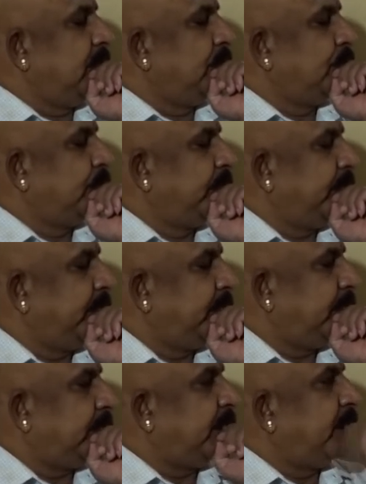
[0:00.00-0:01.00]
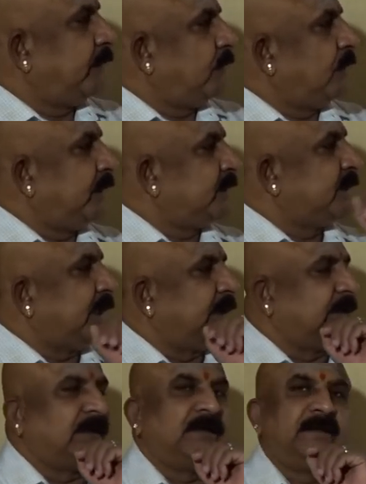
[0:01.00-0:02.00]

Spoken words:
now today I have got a chart.